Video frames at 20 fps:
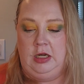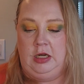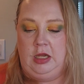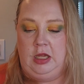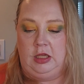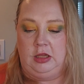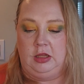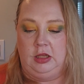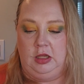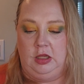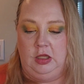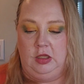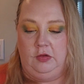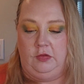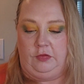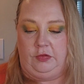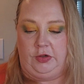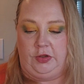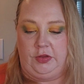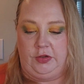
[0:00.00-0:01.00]
a little
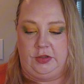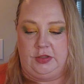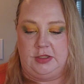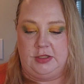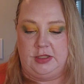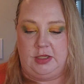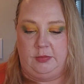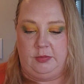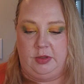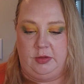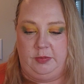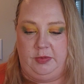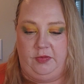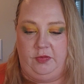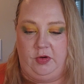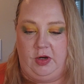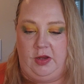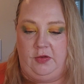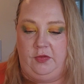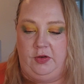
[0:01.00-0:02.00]
further into summer
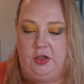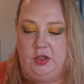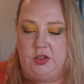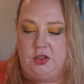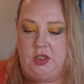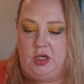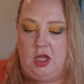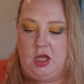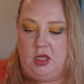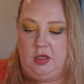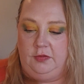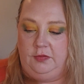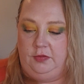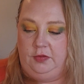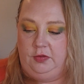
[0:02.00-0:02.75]
before I finish it off.